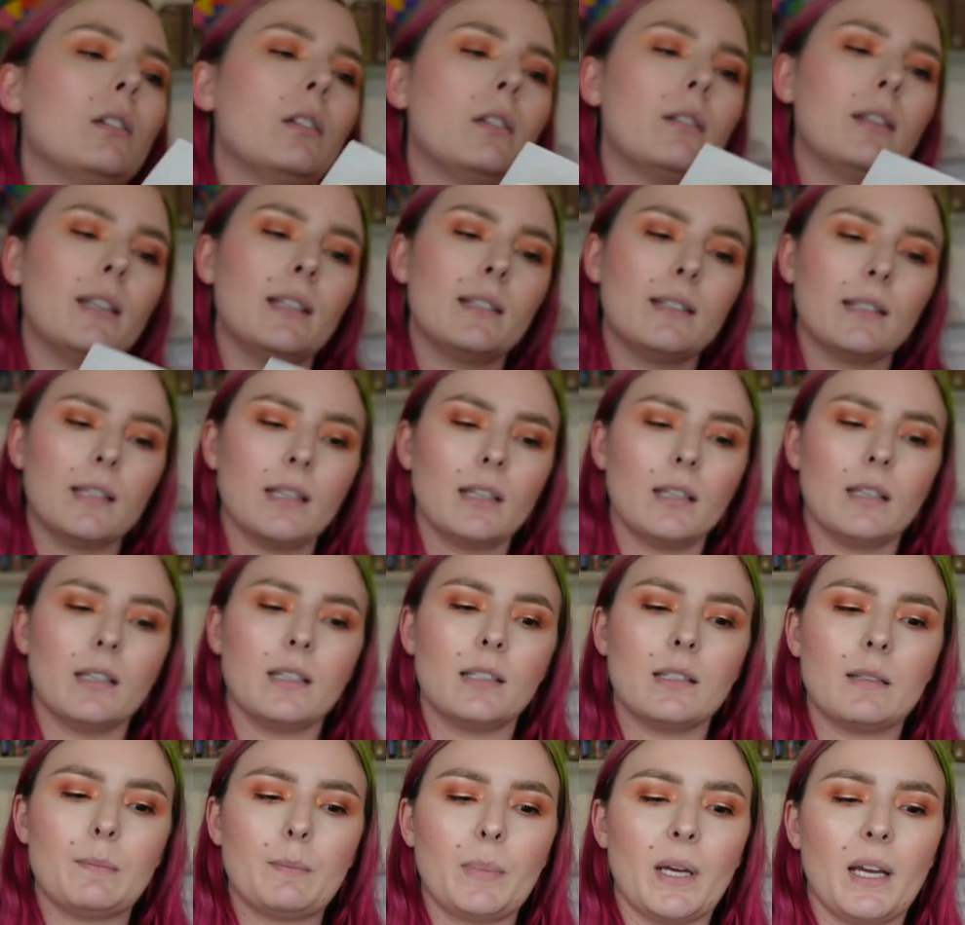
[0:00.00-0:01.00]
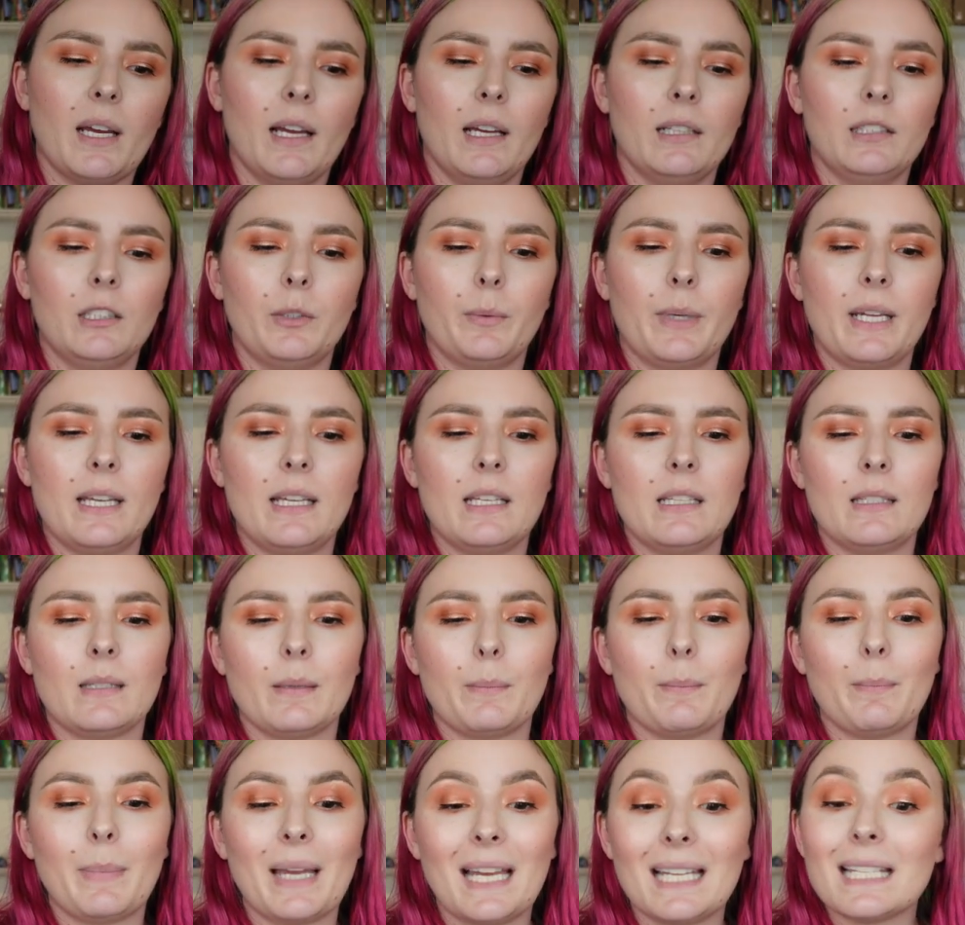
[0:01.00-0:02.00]
This is by Louise
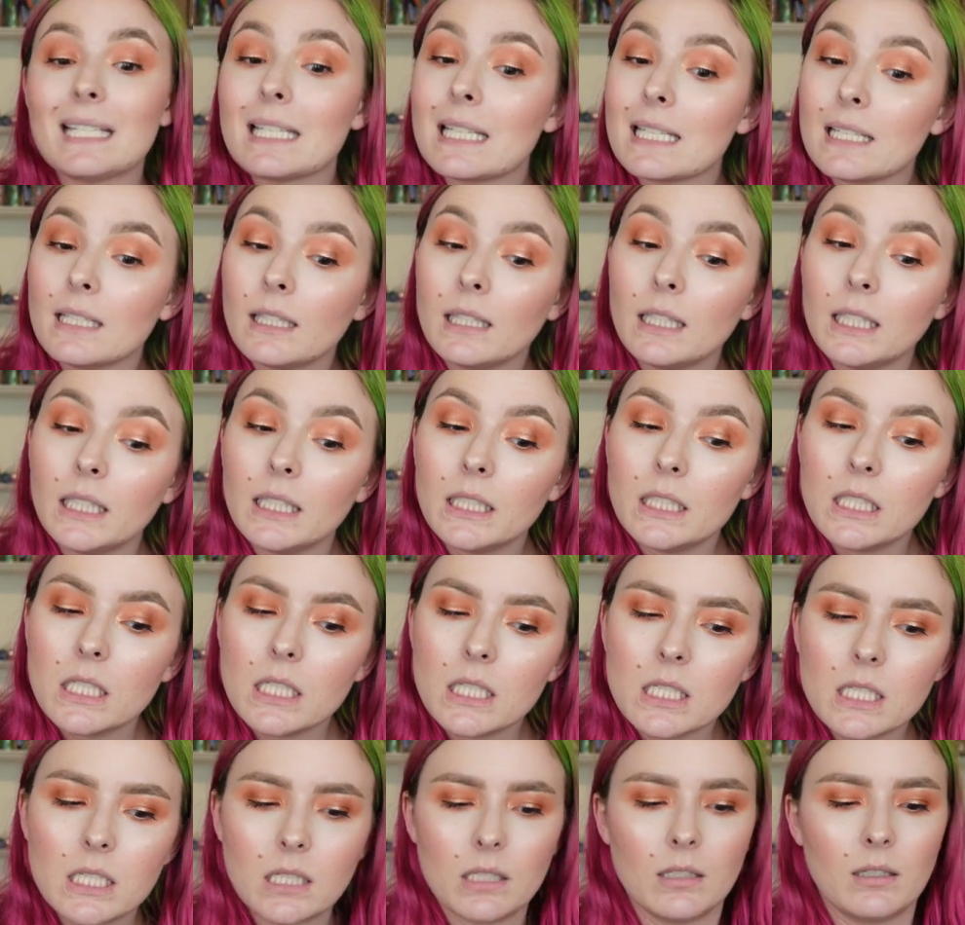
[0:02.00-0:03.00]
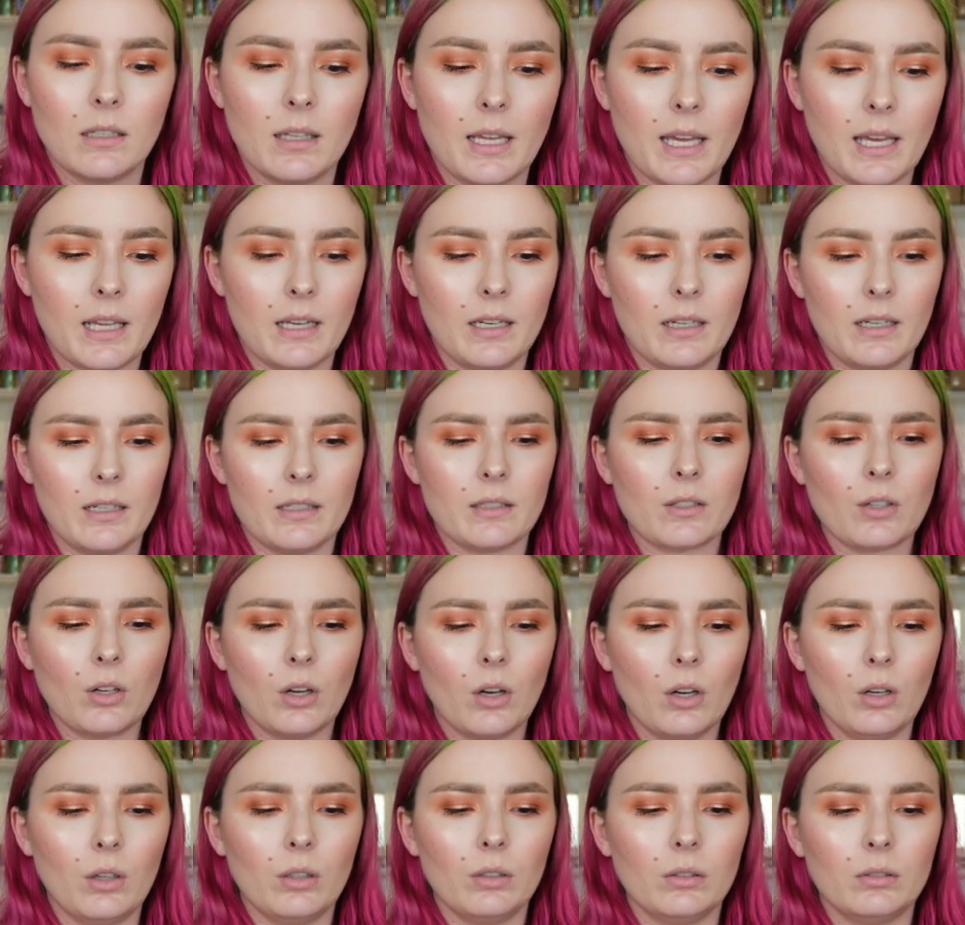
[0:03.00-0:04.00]
Pentland and it is
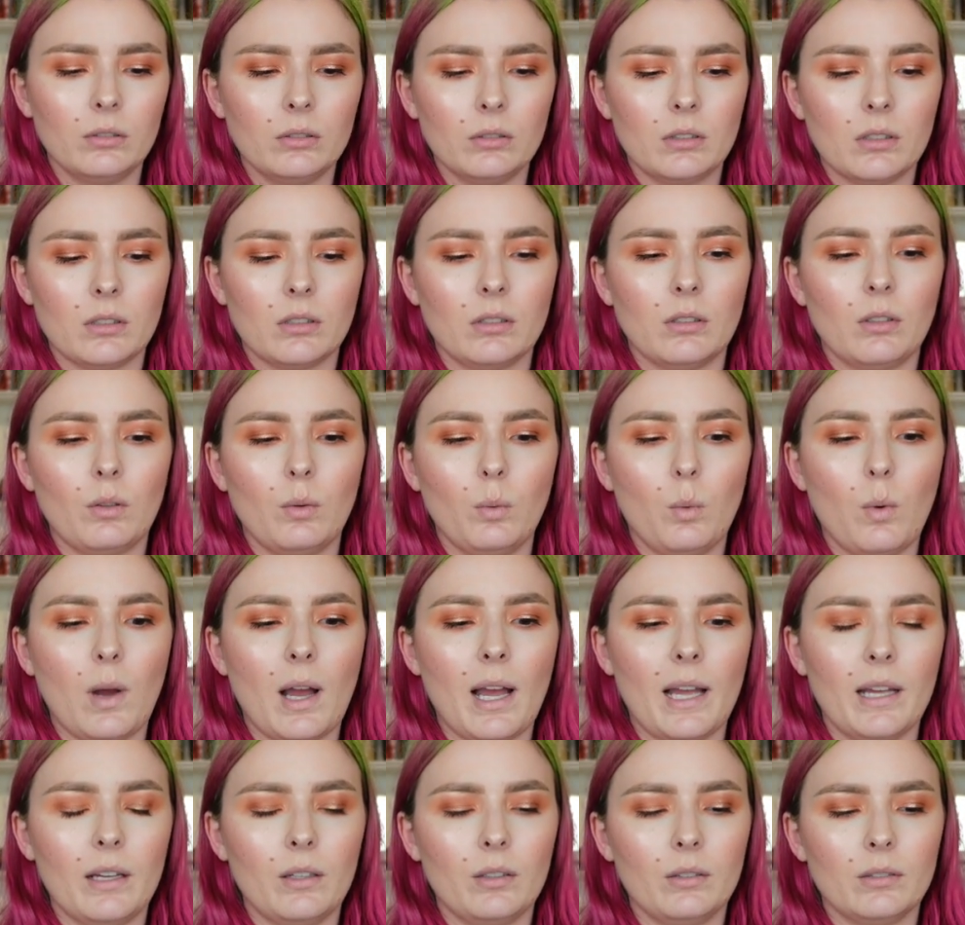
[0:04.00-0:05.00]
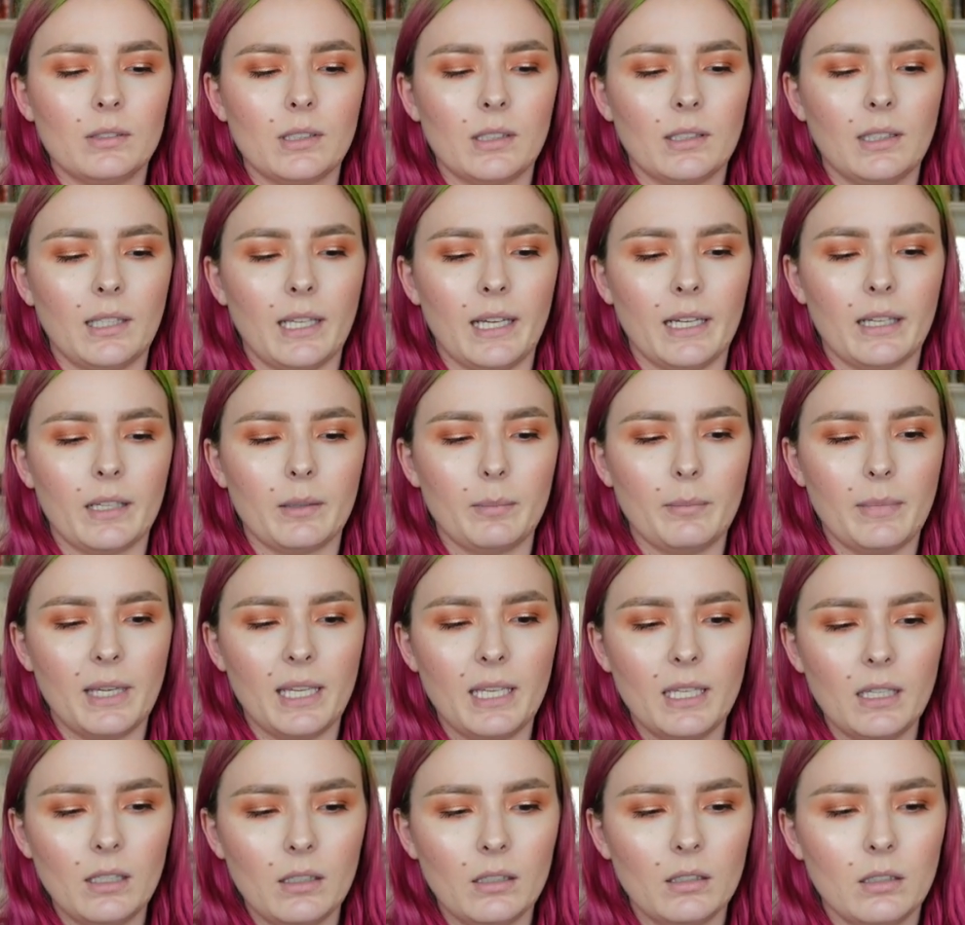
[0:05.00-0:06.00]
called Wild Like
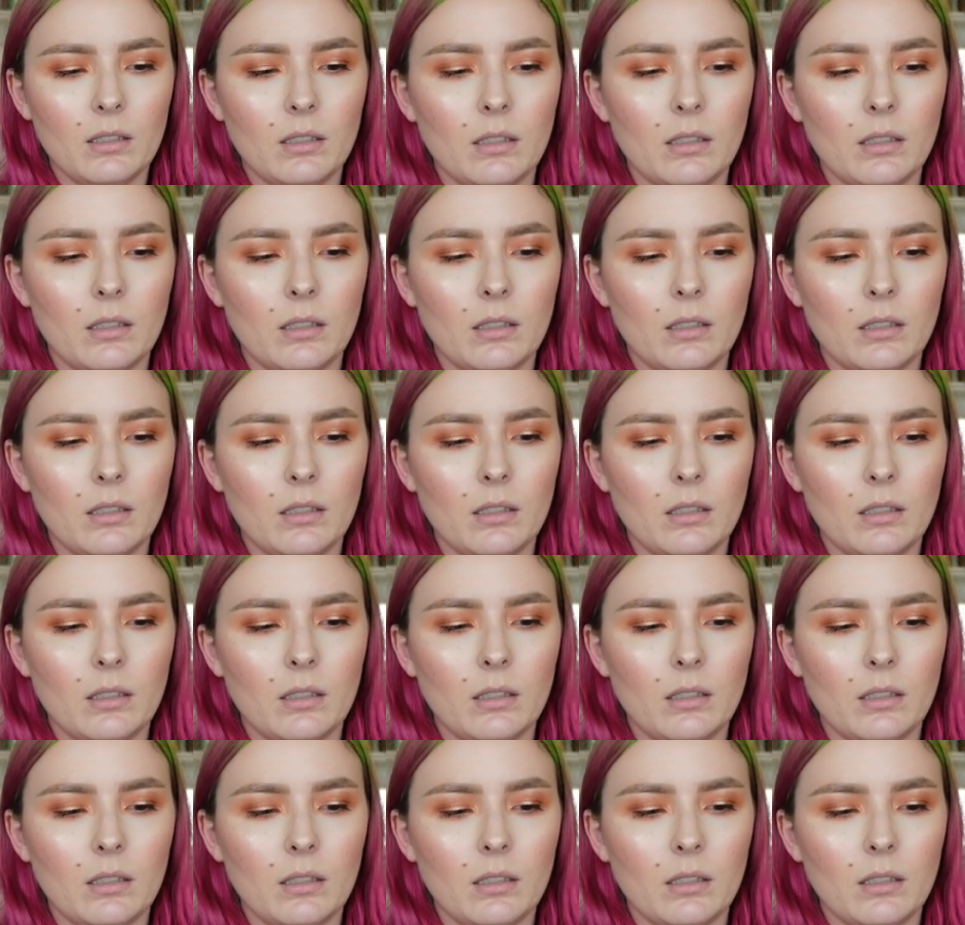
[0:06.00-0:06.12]
Me.